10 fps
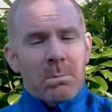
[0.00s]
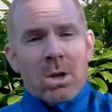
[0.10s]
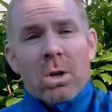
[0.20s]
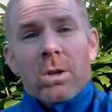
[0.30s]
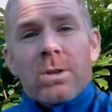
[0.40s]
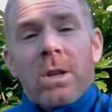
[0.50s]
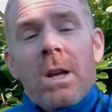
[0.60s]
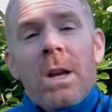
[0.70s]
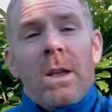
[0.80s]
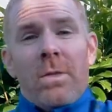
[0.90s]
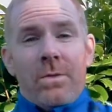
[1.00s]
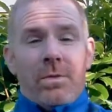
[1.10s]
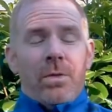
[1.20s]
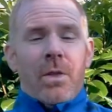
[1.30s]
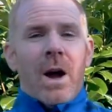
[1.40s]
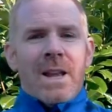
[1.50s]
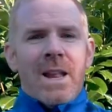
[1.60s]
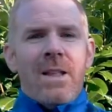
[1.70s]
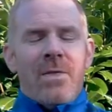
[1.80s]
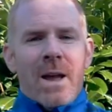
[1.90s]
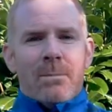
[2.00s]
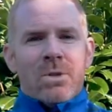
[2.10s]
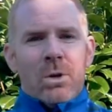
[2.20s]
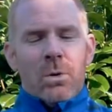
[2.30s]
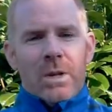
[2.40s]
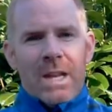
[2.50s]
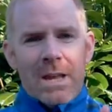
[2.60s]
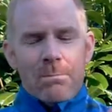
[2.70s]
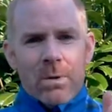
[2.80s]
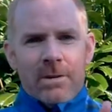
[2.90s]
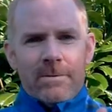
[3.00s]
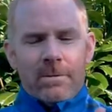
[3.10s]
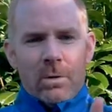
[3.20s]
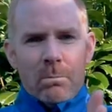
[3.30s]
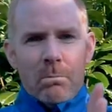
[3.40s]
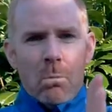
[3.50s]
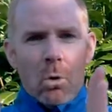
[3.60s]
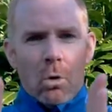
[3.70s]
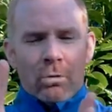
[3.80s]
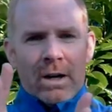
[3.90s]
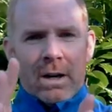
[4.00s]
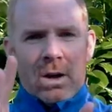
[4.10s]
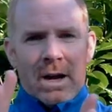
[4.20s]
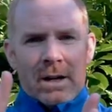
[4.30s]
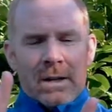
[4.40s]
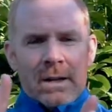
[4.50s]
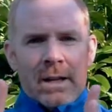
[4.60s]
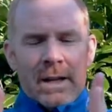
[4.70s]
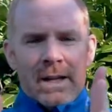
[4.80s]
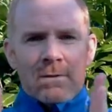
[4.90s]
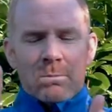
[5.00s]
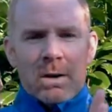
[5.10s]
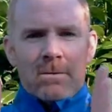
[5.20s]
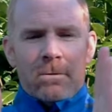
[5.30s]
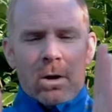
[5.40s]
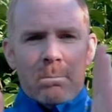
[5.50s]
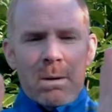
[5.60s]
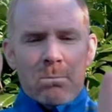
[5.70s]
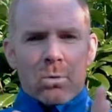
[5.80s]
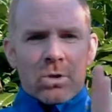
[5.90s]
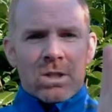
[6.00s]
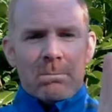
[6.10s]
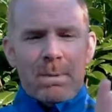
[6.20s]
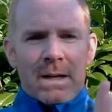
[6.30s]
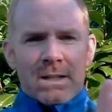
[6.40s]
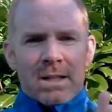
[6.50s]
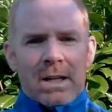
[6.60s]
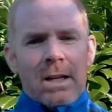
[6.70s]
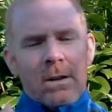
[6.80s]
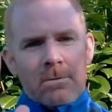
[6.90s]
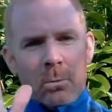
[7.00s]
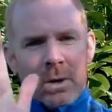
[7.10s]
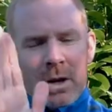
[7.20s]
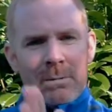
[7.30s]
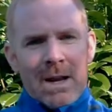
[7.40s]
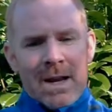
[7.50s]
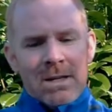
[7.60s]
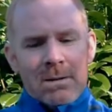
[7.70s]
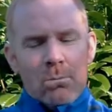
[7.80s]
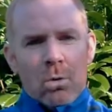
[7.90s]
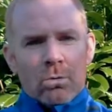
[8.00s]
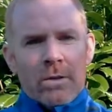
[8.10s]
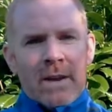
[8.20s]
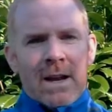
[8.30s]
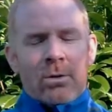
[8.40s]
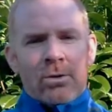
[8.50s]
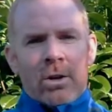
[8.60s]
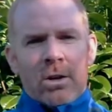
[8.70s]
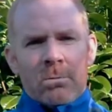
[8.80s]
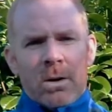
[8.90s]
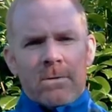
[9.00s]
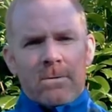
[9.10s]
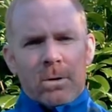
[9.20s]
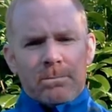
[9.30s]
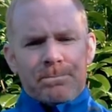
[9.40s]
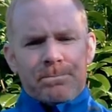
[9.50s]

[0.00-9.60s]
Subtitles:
because I need them to keep my foot more in line. It gives my foot a bit more stability for when I'm landing more on the outside of my foot.